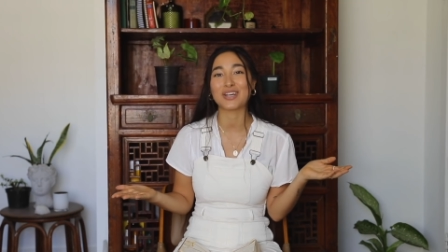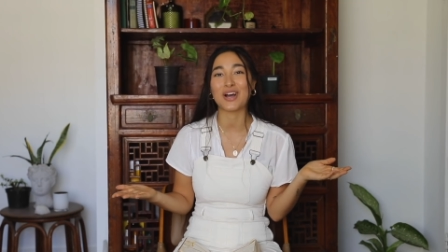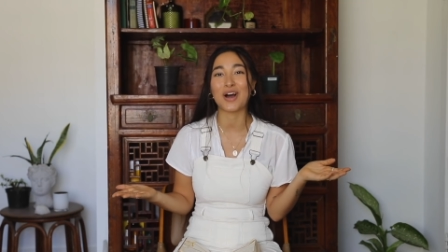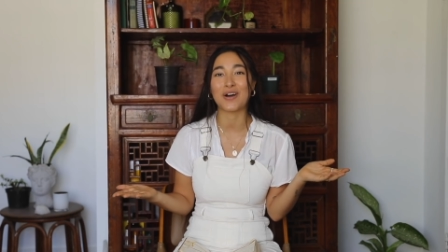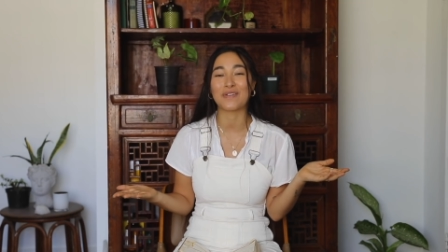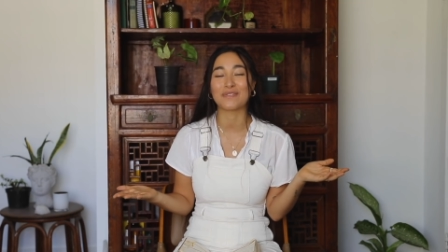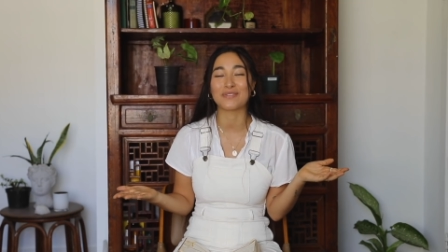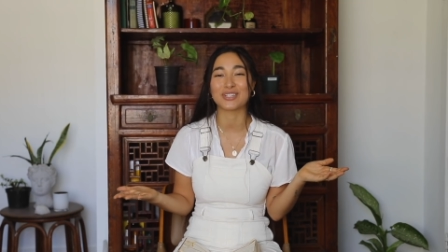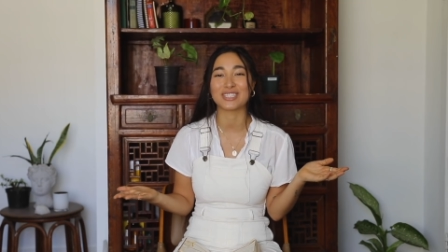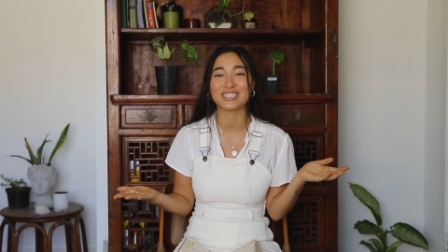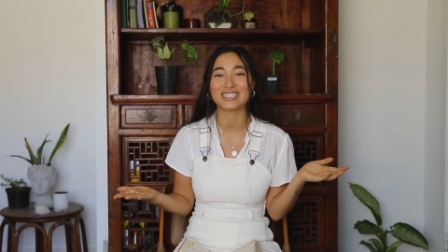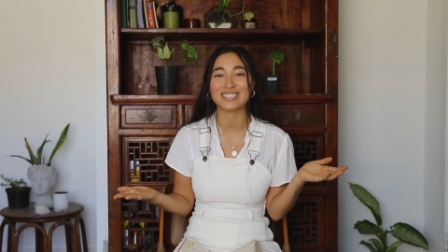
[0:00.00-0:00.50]

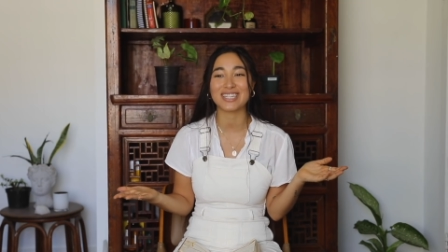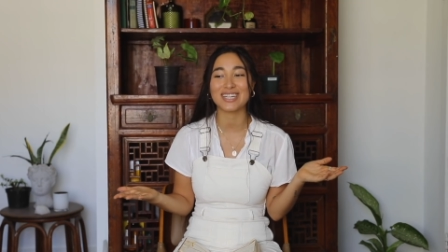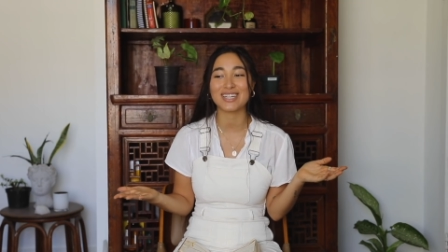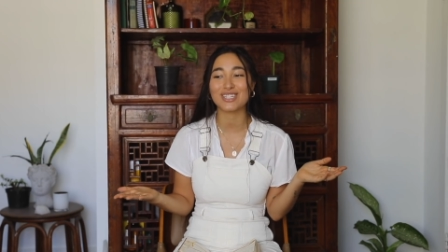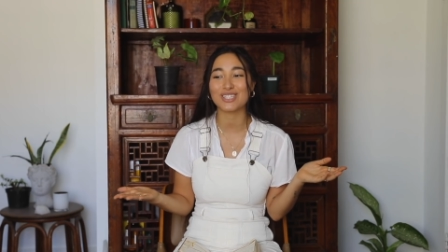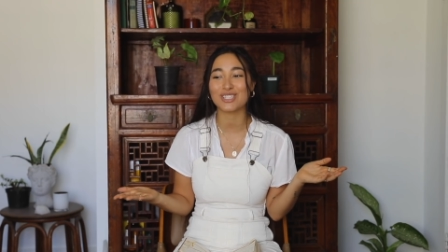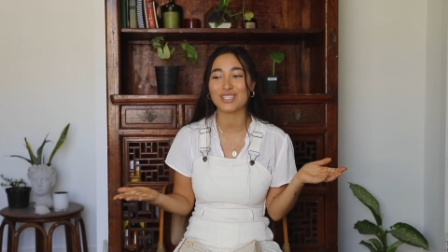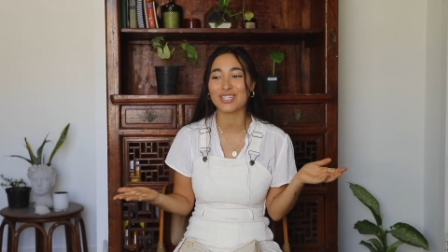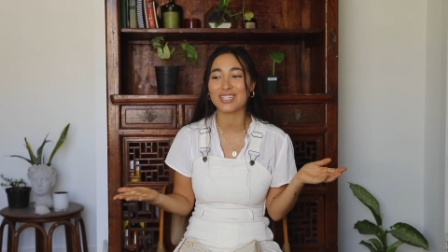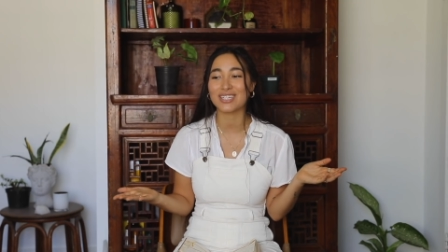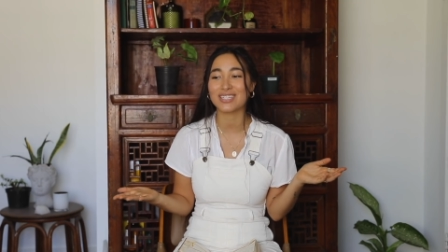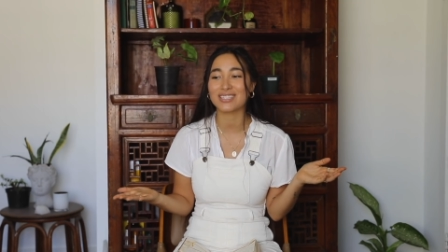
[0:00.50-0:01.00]

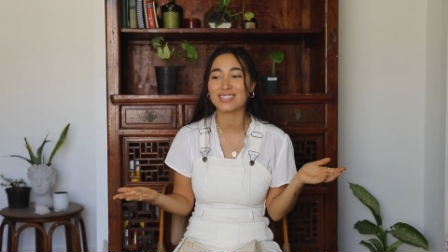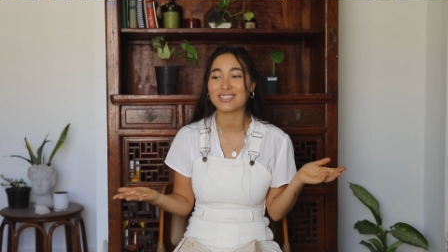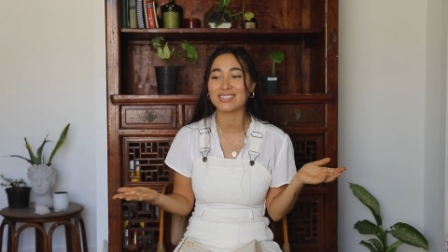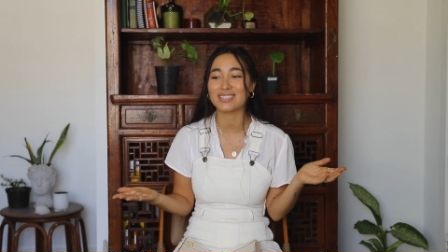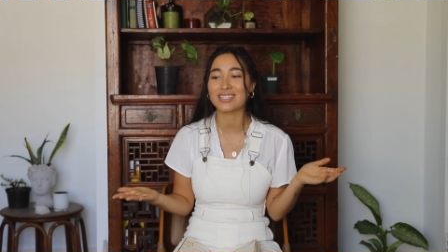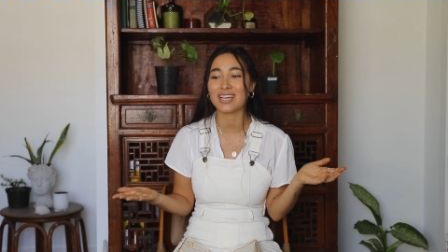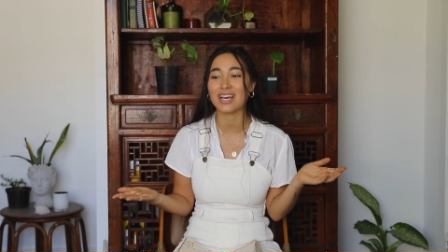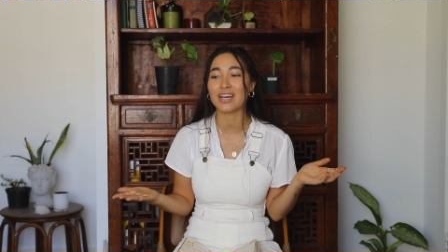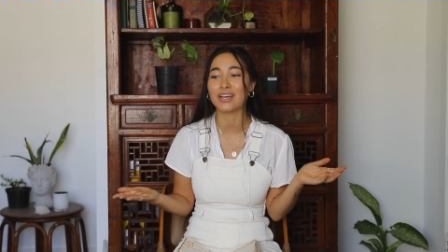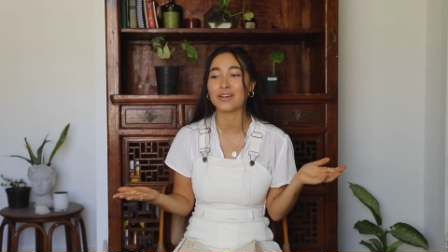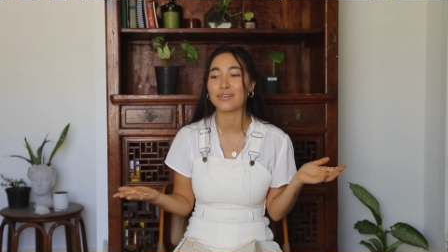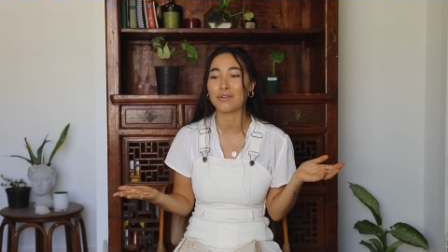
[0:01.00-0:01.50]

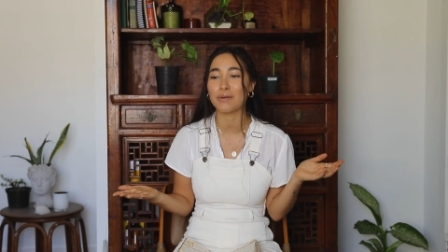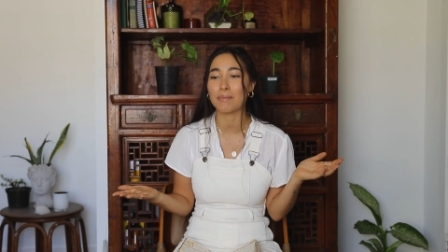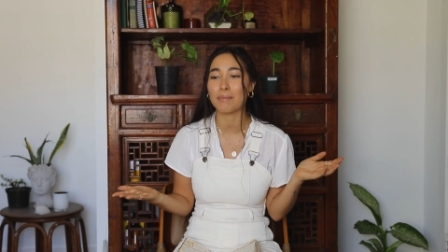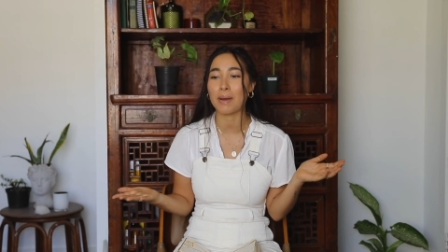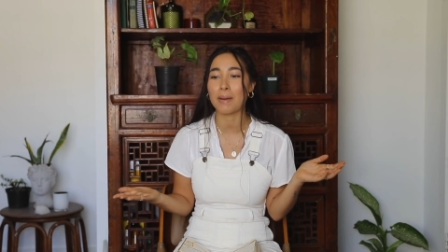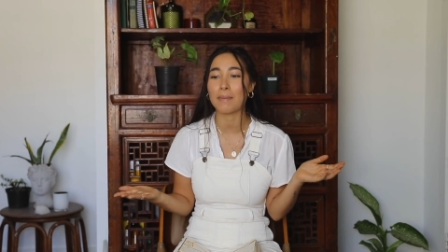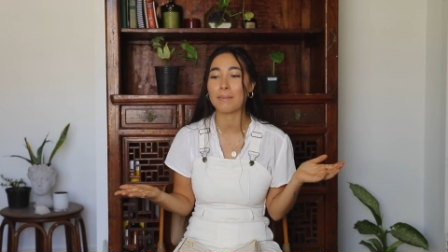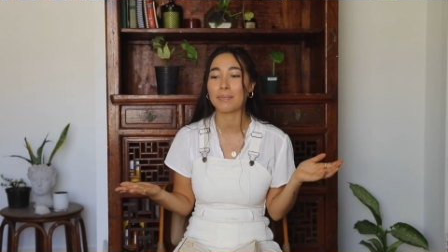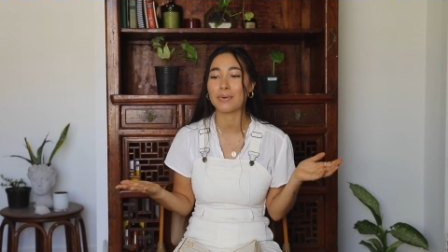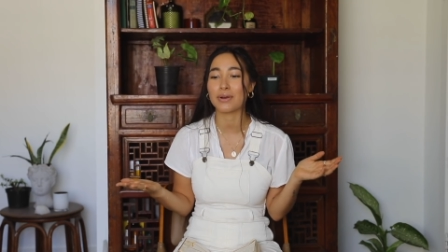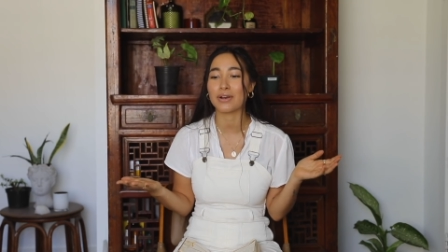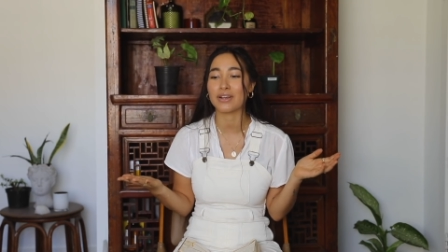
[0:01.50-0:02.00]
conversations and
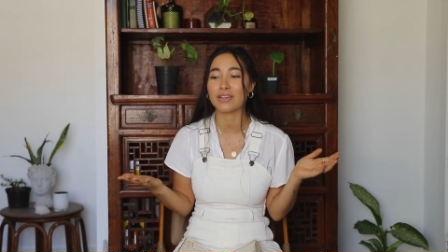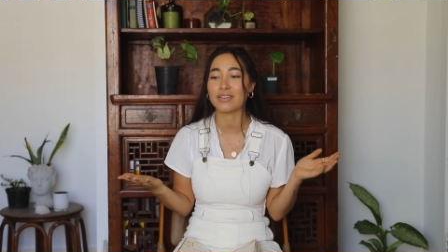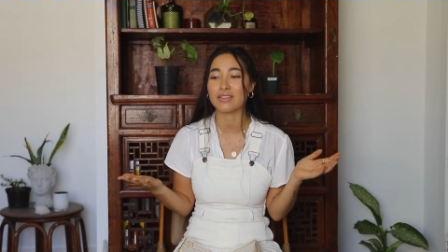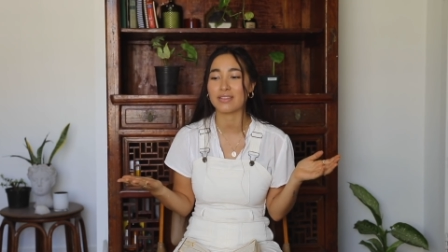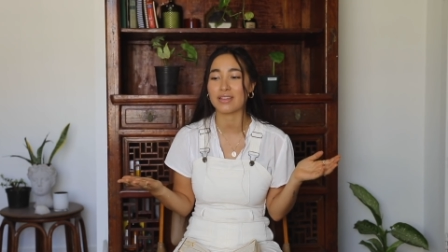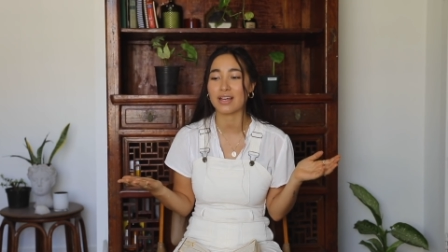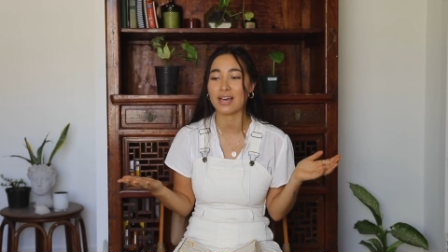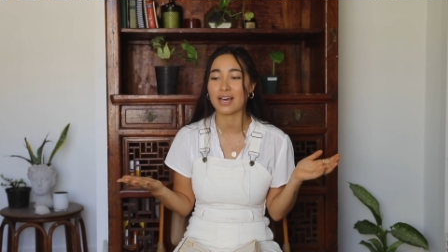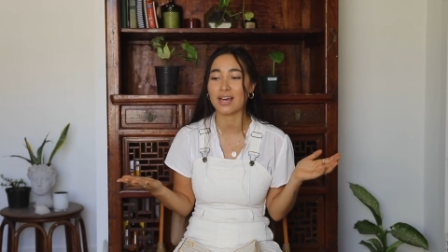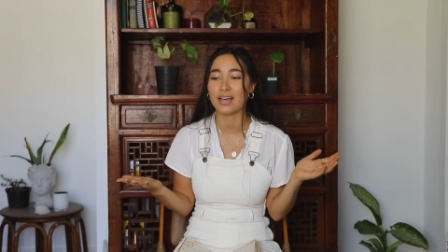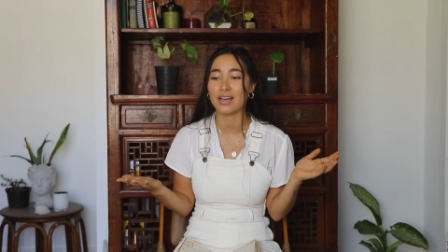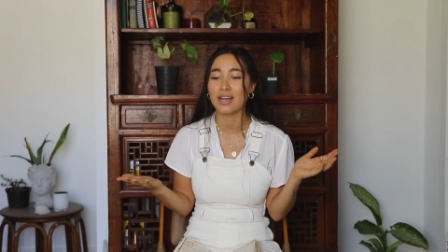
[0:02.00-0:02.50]
remember
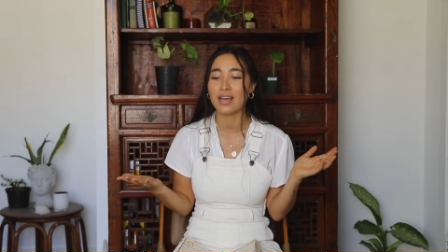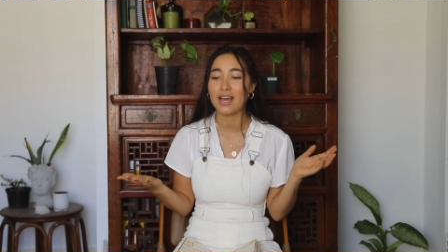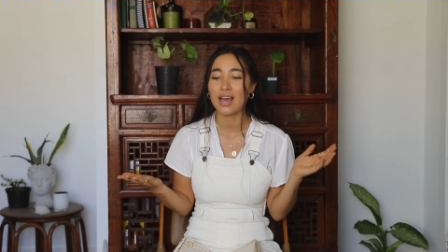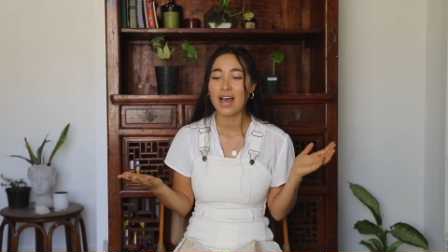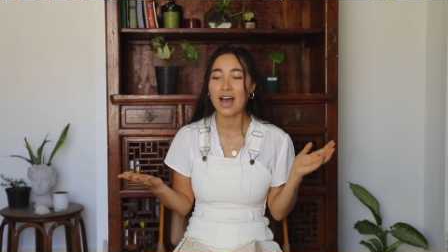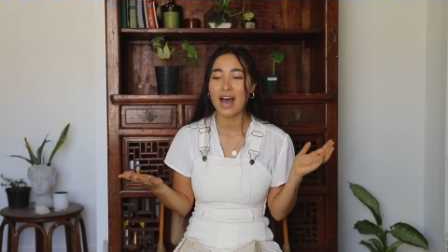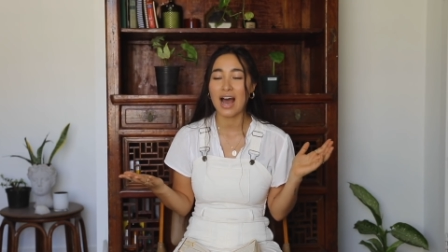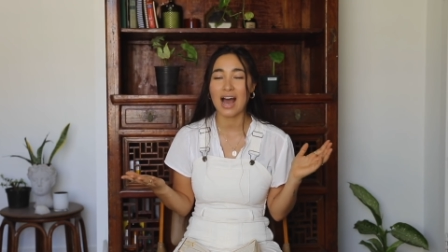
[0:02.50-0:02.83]
that